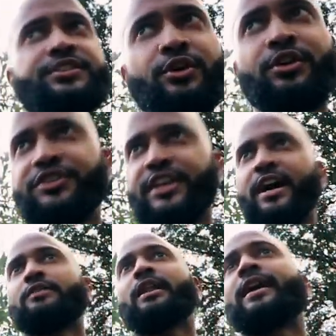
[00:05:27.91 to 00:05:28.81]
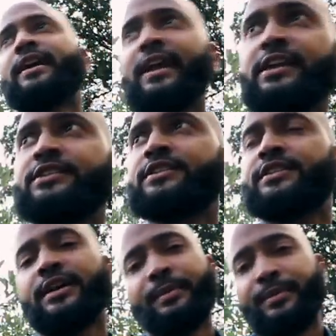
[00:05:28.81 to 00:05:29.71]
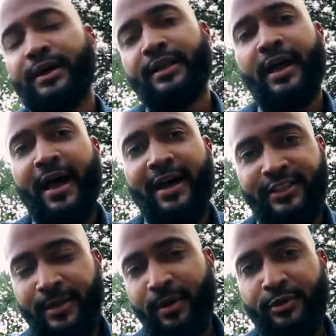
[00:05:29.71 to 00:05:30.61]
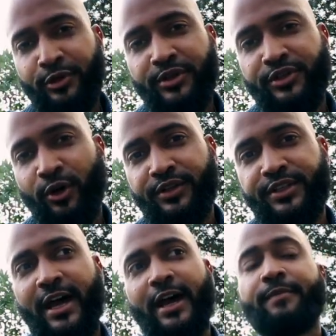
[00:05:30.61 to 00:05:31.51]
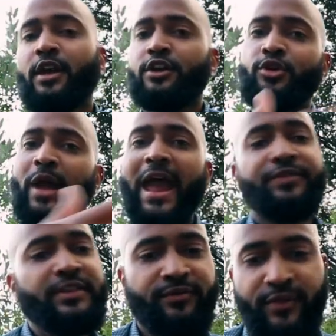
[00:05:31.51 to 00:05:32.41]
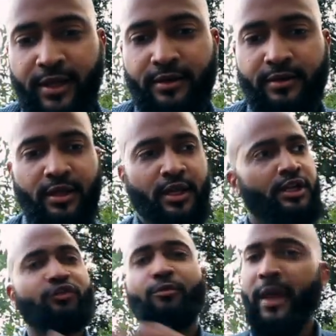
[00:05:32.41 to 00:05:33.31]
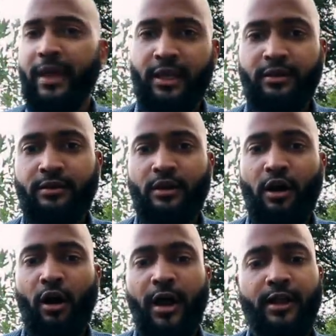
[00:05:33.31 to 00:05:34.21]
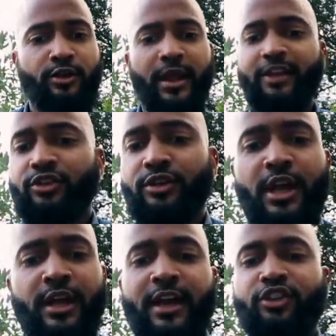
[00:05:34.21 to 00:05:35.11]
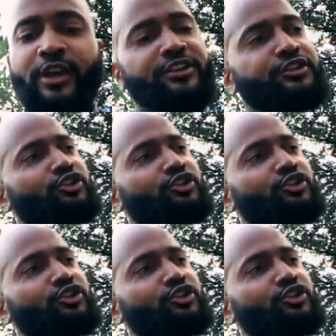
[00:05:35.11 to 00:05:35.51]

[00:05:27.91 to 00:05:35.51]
gonna sound like an easy tip, but I see people do this all the time. You're at the event, you've made it. All right, you got your nice little